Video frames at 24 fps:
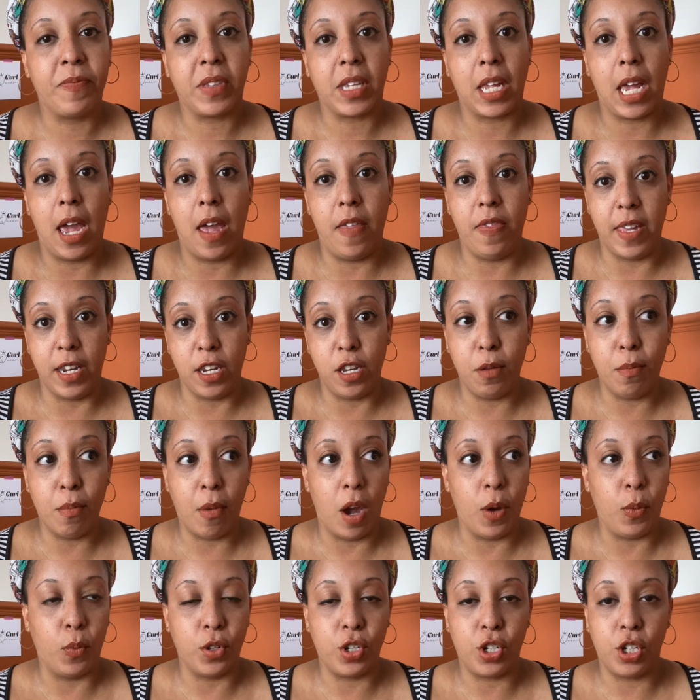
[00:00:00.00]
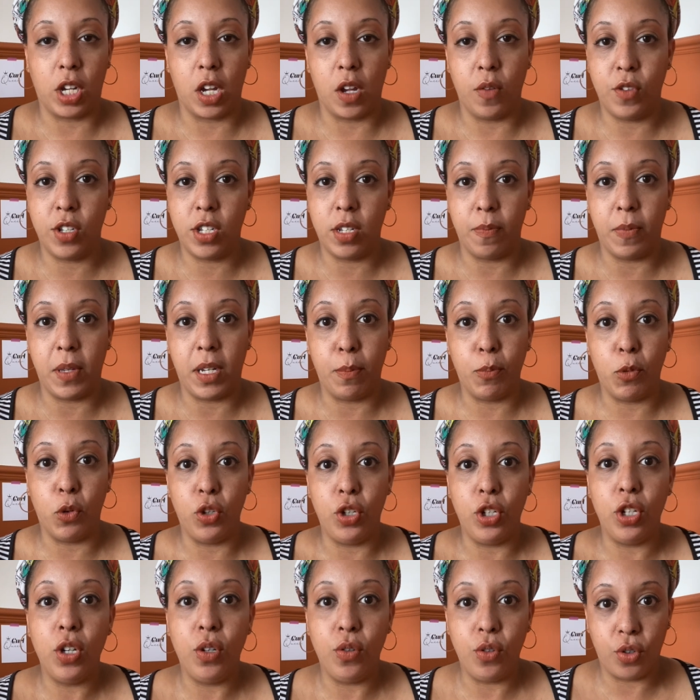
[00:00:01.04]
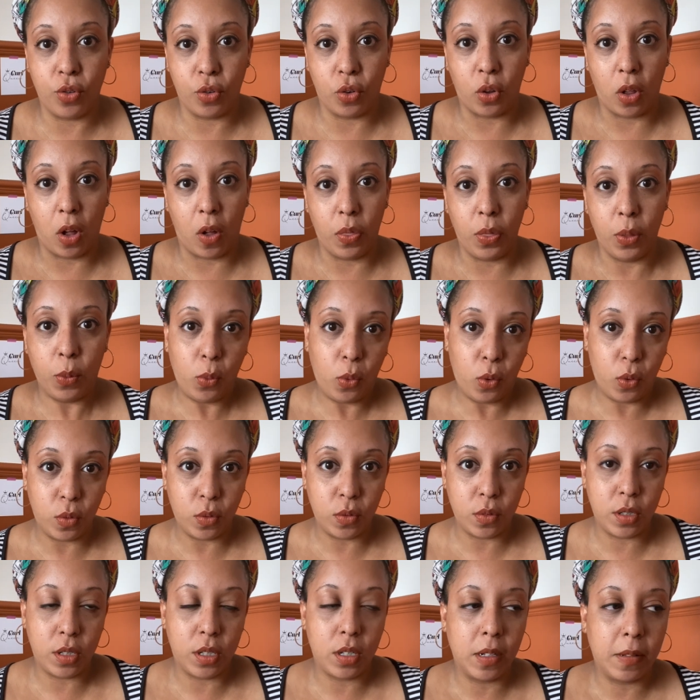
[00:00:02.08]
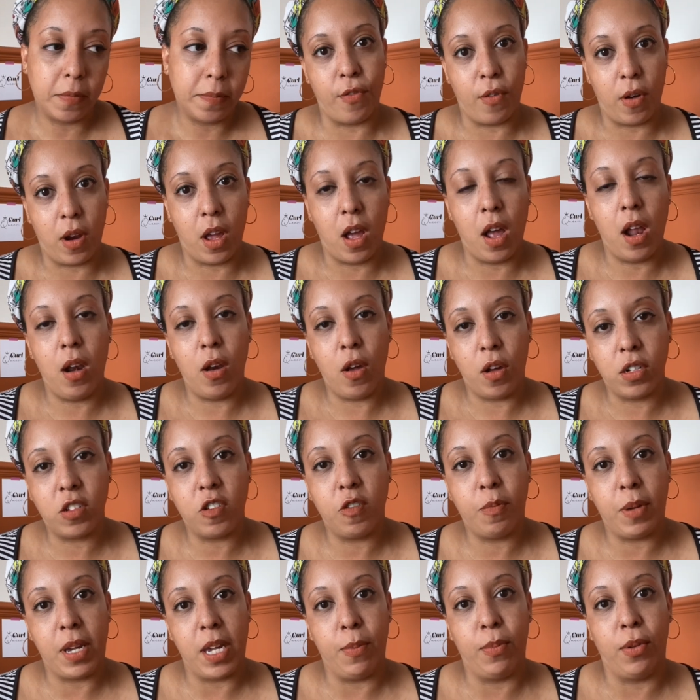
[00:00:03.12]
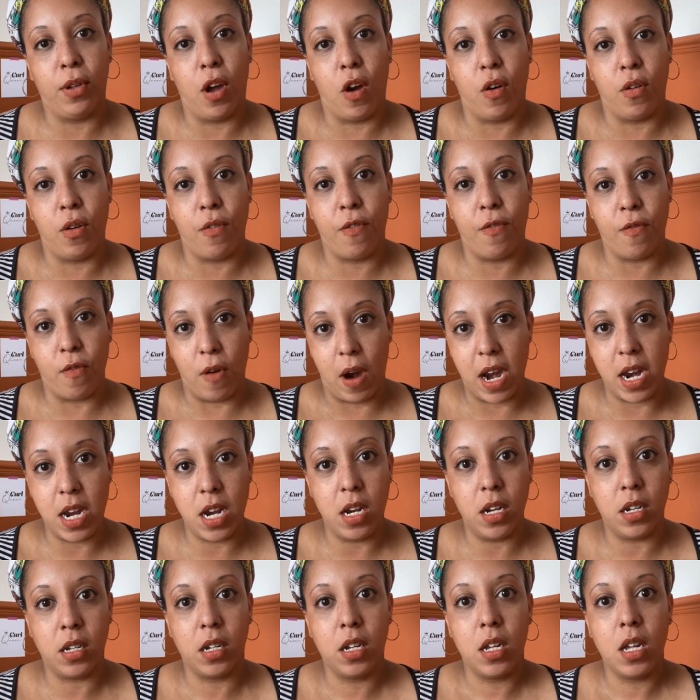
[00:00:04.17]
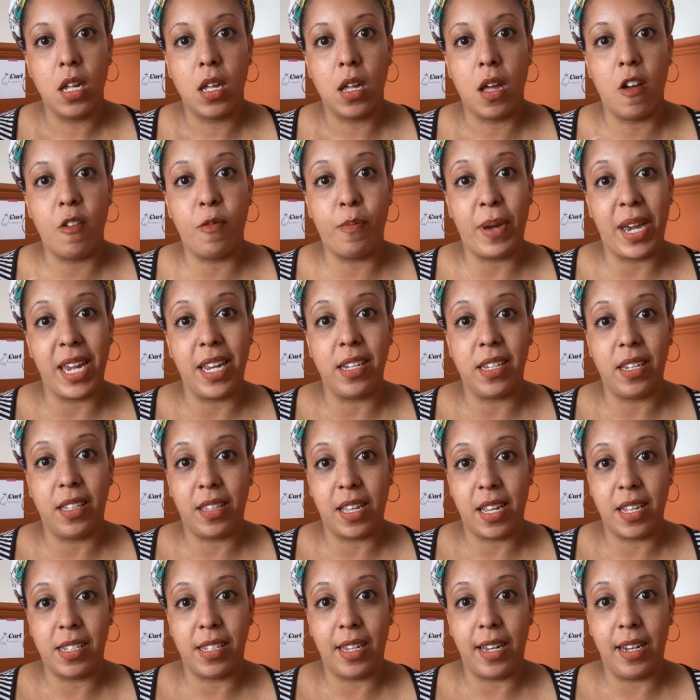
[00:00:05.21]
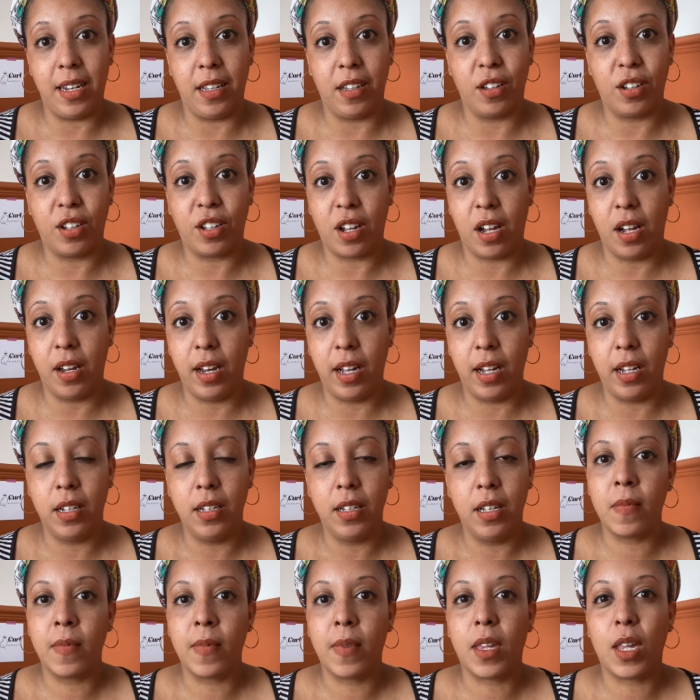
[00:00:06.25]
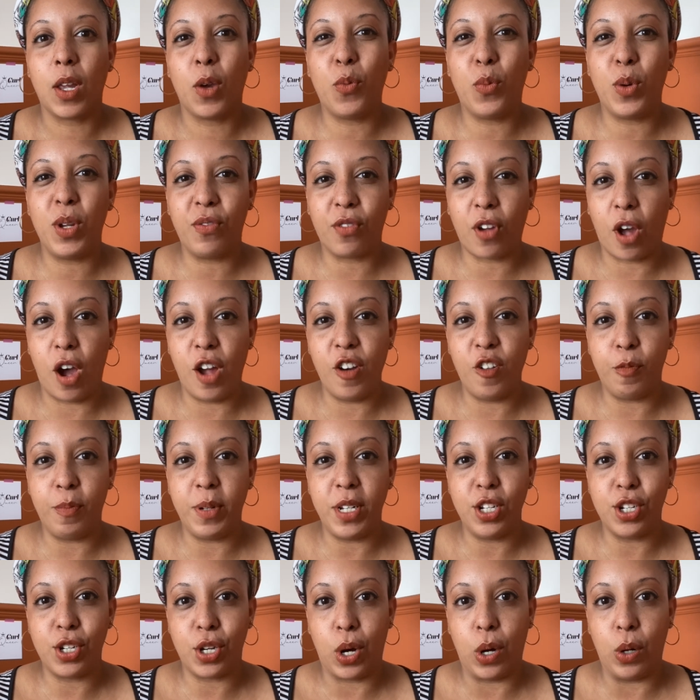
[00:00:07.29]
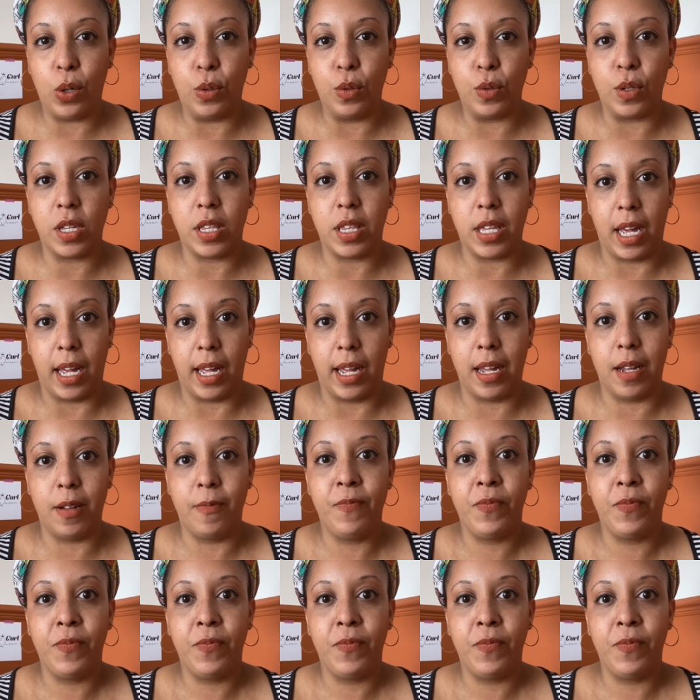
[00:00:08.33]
And then you might want to go into something more neutral on the walls. A lot of people are afraid of painting their ceiling a colour. We've kind of been told that